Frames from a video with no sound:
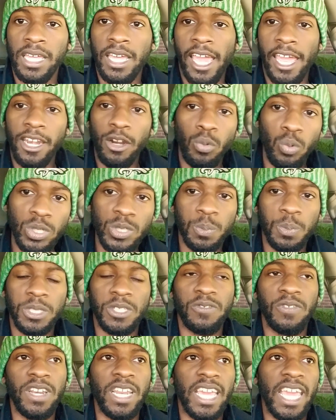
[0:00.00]
And the whispers
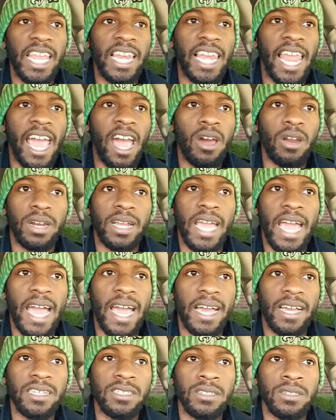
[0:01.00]
finna get louder,
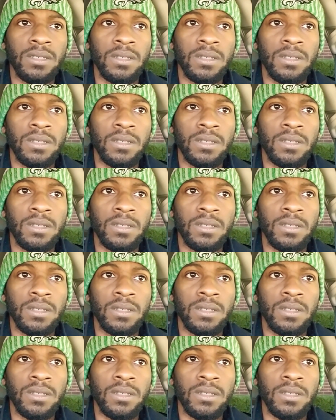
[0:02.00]
guys.